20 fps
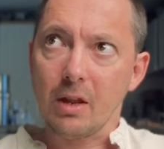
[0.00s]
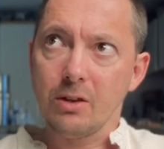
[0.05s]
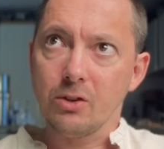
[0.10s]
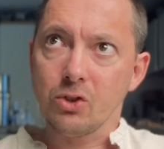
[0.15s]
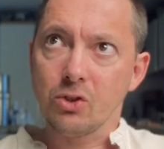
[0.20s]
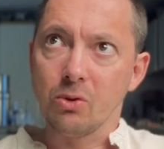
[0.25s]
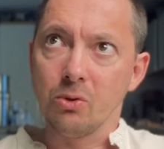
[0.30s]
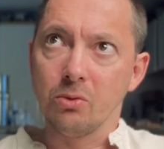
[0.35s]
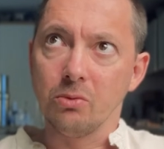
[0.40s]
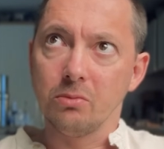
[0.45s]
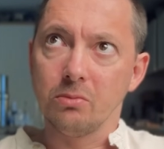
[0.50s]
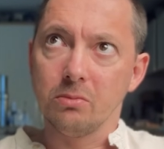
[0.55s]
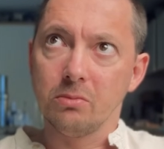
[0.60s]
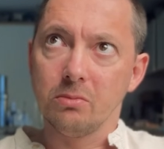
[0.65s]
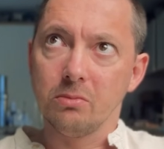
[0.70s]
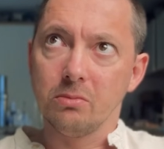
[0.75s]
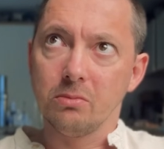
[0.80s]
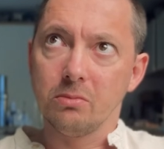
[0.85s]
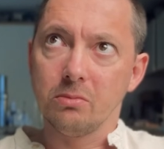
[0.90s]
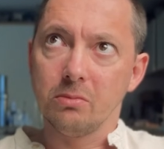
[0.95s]
So
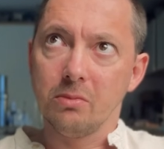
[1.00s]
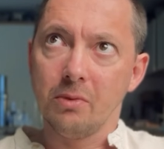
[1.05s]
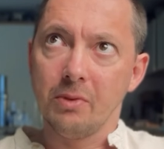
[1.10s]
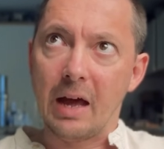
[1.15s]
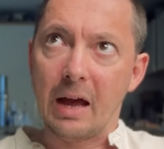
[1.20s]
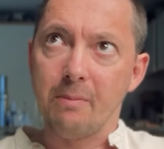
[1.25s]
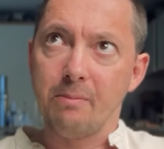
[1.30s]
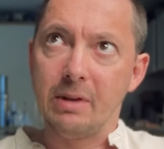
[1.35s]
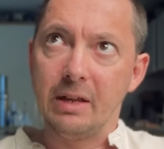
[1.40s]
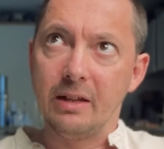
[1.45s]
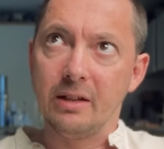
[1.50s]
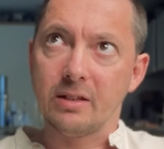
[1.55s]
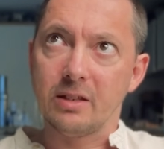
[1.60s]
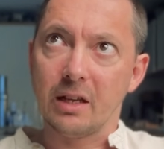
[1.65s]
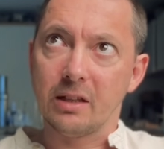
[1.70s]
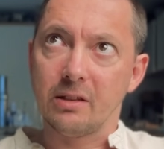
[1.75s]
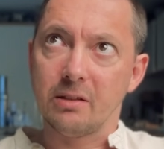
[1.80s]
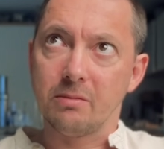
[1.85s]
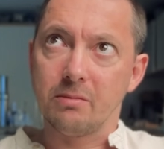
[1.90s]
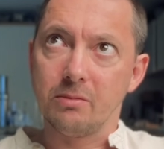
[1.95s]
that means
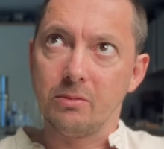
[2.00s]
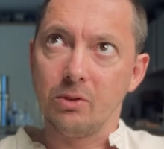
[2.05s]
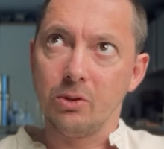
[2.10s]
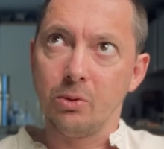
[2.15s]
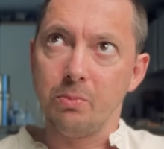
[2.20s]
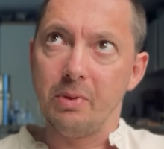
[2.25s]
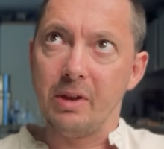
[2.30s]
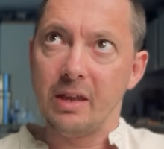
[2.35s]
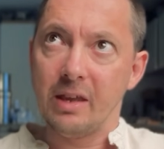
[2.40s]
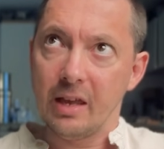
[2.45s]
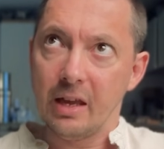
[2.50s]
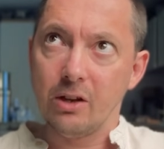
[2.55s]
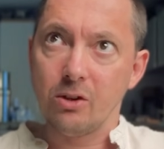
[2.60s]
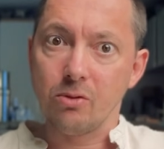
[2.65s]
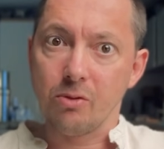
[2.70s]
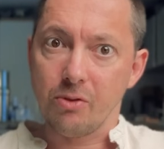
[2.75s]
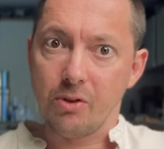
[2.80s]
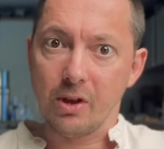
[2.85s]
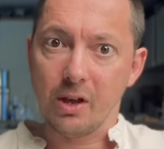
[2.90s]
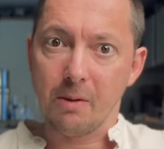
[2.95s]
that you begin
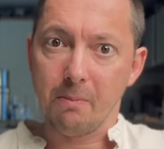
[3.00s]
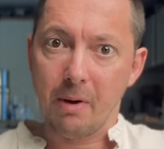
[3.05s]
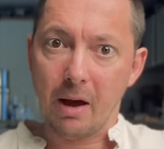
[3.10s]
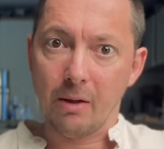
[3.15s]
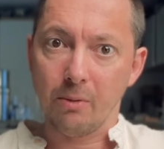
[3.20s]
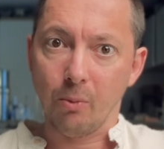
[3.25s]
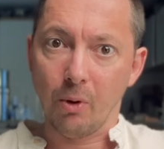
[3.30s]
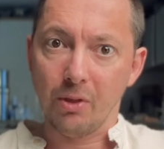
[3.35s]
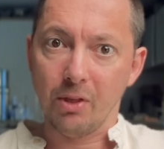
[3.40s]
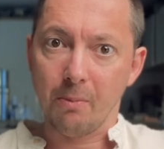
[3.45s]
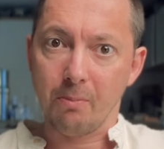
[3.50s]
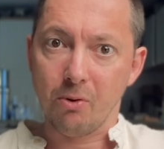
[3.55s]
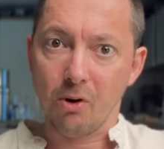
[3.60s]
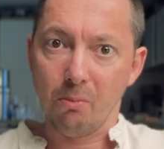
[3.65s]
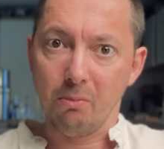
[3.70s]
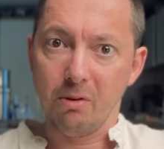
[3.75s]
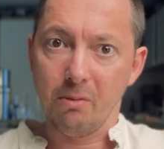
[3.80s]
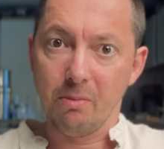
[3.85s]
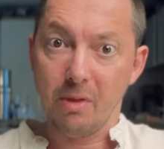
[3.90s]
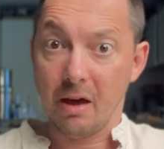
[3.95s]
to think about what the
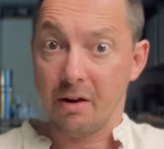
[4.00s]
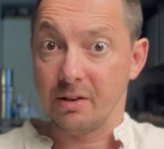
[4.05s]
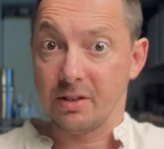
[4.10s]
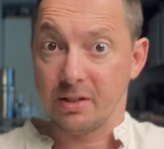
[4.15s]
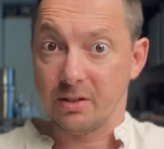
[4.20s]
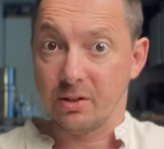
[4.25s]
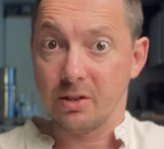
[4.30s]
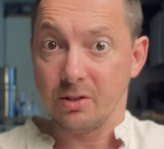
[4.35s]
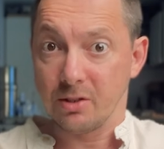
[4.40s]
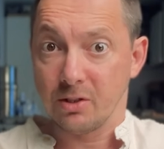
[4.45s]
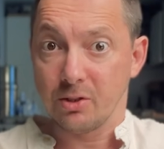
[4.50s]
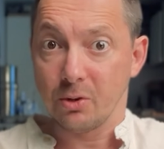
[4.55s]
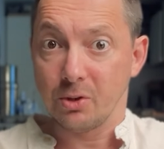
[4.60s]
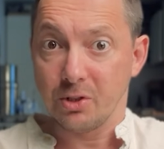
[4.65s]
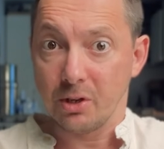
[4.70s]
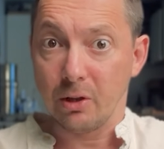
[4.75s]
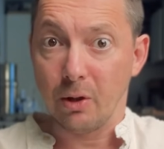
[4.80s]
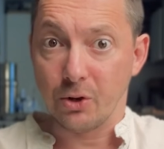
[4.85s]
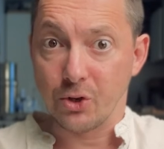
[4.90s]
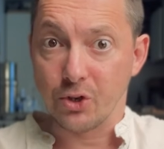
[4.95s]
problem there is
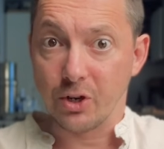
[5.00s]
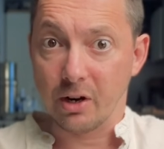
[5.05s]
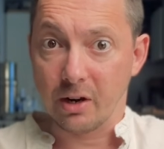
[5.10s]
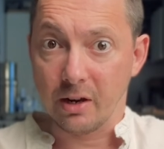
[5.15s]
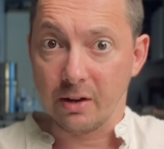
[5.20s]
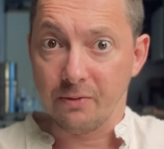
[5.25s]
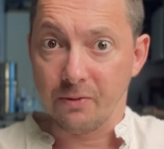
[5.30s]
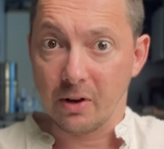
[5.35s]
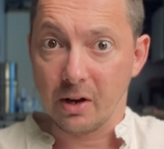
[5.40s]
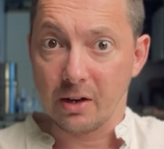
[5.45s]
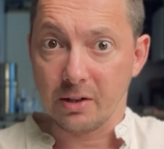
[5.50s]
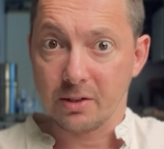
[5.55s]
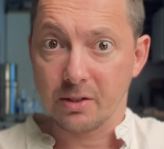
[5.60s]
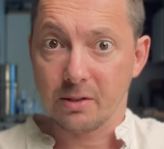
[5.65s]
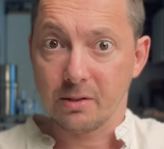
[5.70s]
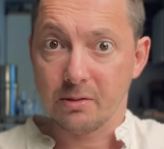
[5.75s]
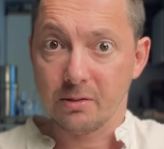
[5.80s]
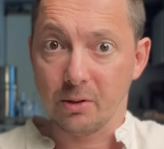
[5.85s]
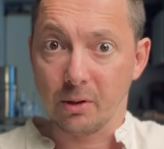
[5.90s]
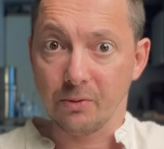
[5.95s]
sociologically
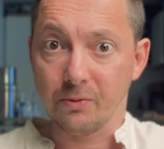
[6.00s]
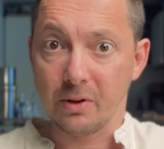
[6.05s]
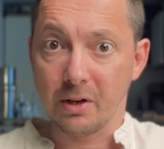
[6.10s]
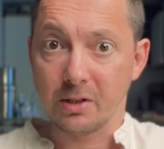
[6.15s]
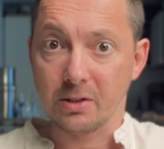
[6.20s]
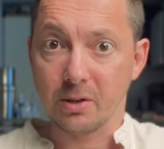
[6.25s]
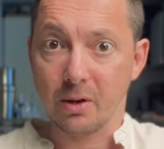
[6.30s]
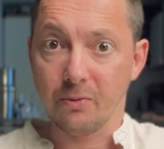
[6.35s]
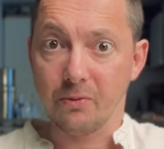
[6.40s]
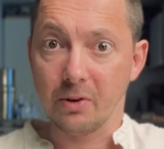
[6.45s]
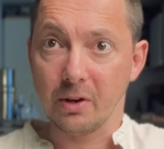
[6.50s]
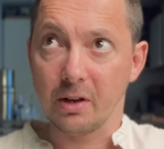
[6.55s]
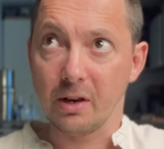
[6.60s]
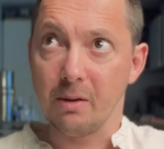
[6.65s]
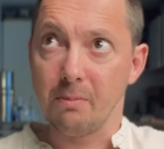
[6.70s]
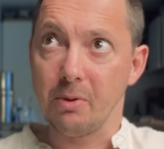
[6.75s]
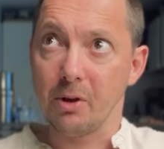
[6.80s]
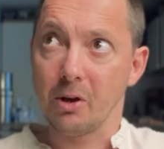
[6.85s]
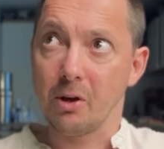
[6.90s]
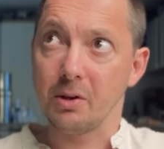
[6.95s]
first, not
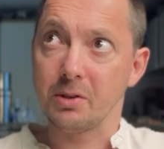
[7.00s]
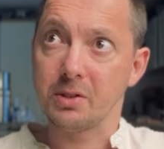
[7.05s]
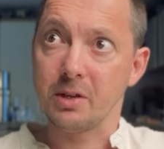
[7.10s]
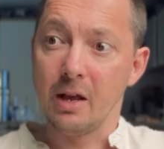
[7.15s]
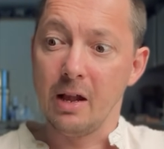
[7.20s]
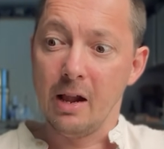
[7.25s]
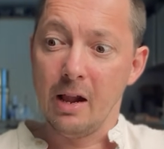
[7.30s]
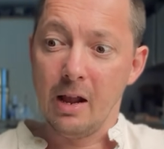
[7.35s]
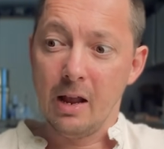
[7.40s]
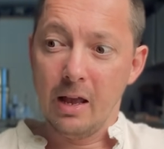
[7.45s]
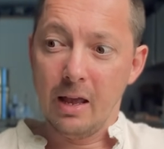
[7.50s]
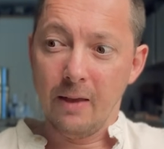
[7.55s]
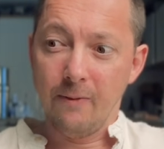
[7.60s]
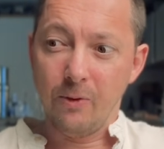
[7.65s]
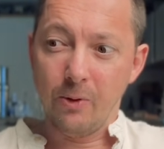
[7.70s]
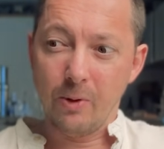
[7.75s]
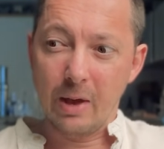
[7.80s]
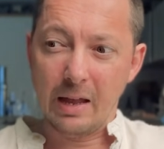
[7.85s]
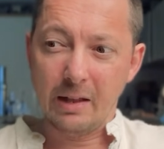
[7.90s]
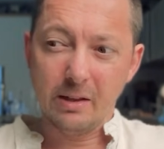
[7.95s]
philosophically. Because
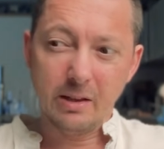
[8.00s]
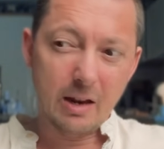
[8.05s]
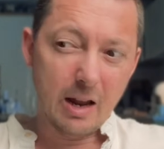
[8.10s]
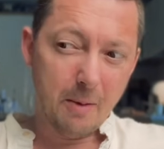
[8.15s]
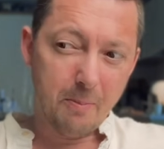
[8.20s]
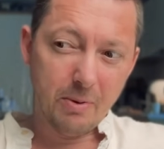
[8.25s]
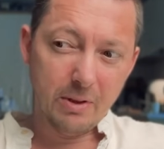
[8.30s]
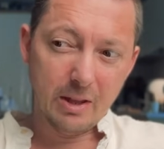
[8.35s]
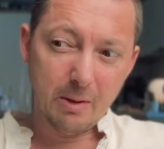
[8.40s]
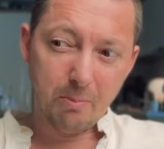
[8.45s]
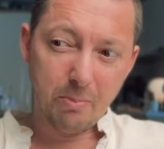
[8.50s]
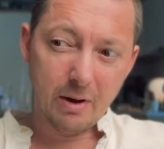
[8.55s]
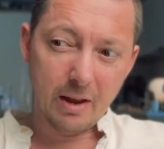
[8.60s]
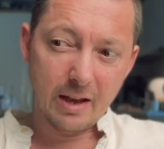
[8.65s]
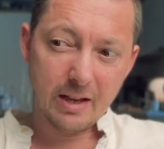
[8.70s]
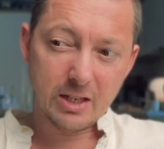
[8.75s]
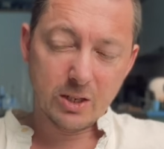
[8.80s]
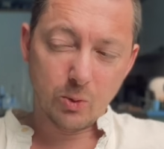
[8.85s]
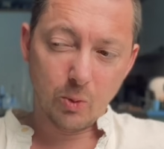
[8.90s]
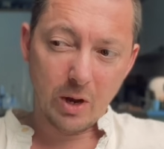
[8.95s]
if you ended up in a
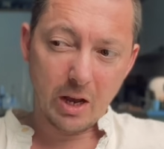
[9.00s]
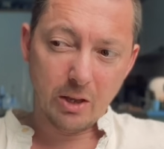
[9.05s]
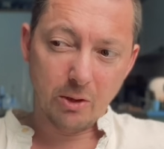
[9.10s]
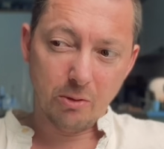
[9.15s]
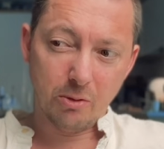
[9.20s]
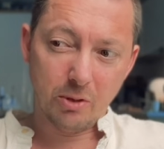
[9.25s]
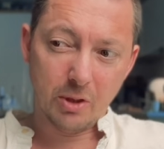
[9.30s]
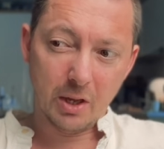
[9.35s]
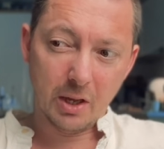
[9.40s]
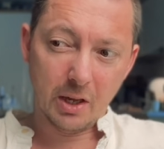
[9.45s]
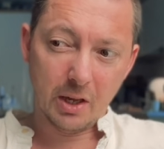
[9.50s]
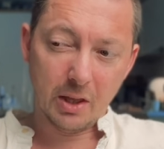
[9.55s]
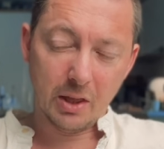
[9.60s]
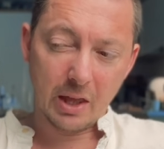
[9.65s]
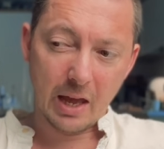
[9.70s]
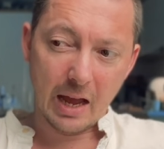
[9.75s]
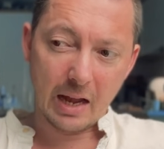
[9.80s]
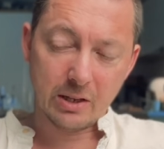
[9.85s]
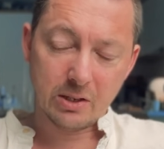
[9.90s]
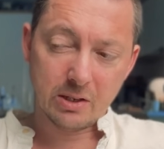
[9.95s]
place where you think
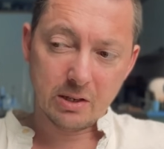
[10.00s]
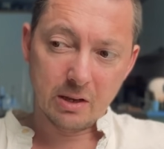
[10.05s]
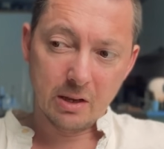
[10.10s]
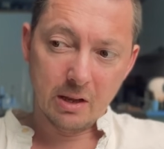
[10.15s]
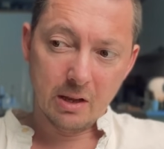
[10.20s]
that